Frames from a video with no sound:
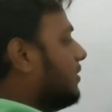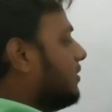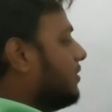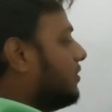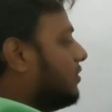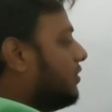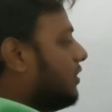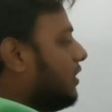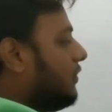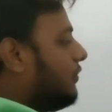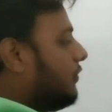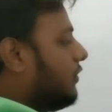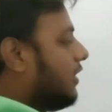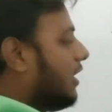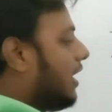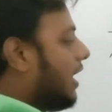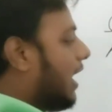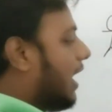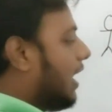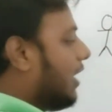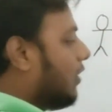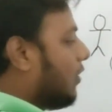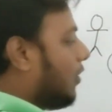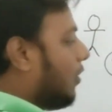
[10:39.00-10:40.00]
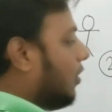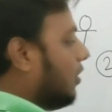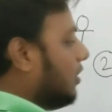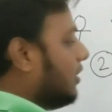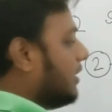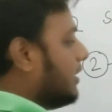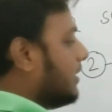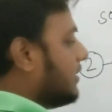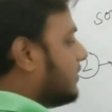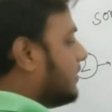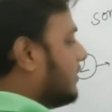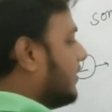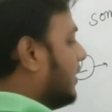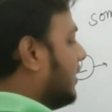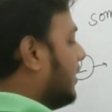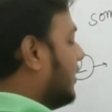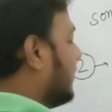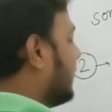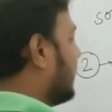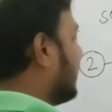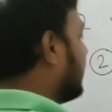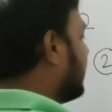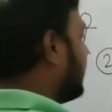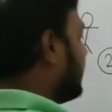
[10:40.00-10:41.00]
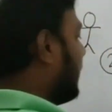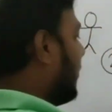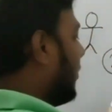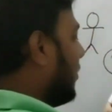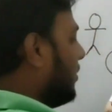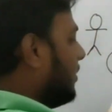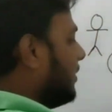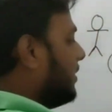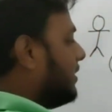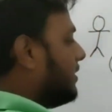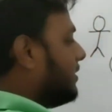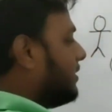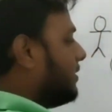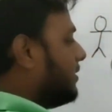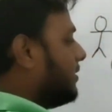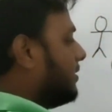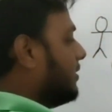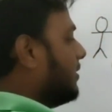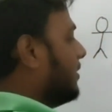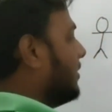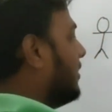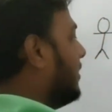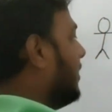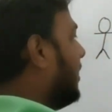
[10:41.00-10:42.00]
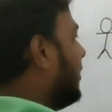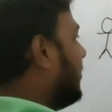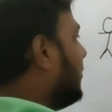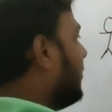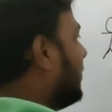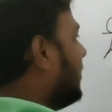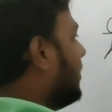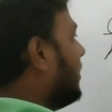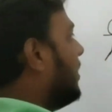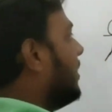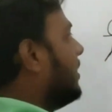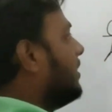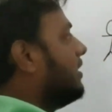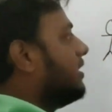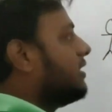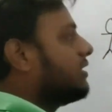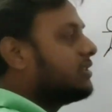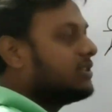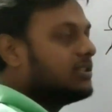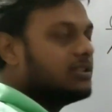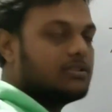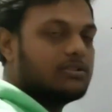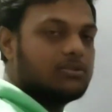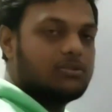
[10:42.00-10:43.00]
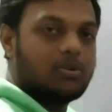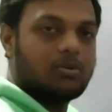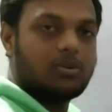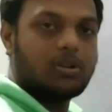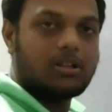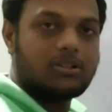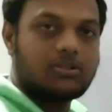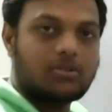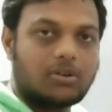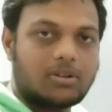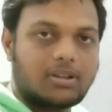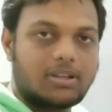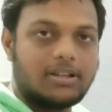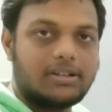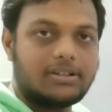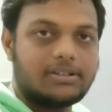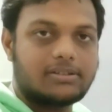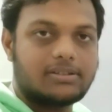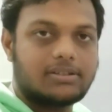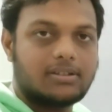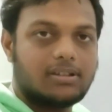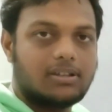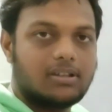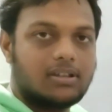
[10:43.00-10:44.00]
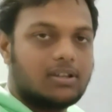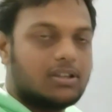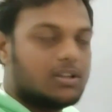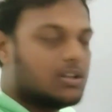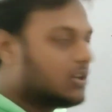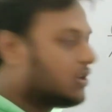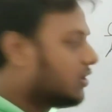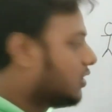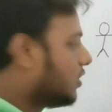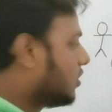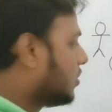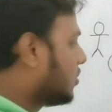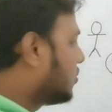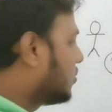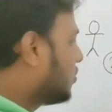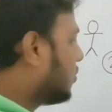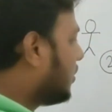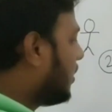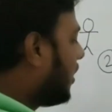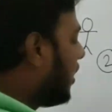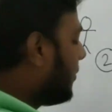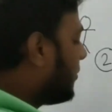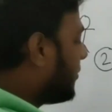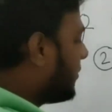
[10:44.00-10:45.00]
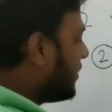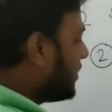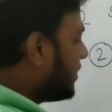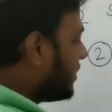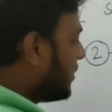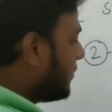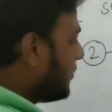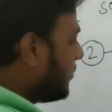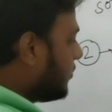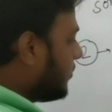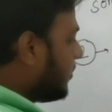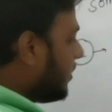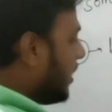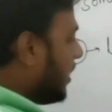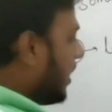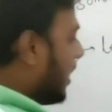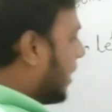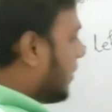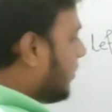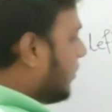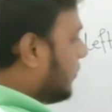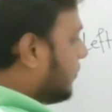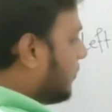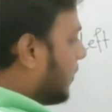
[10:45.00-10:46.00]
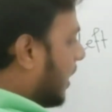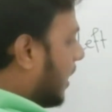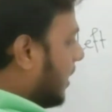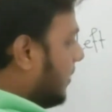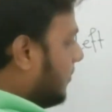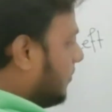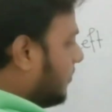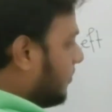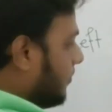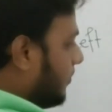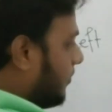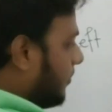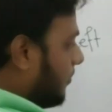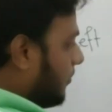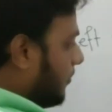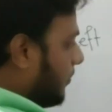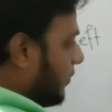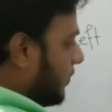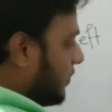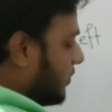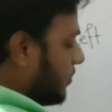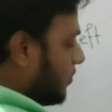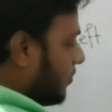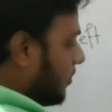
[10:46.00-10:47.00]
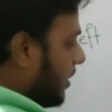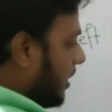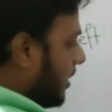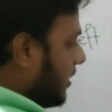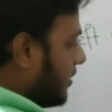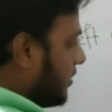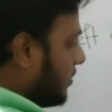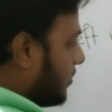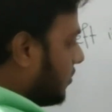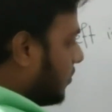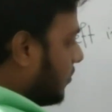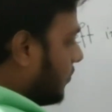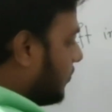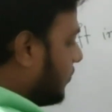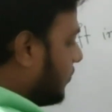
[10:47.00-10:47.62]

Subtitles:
So if we add all these then we will get the total chocolates. So you have distributed among 5 students. So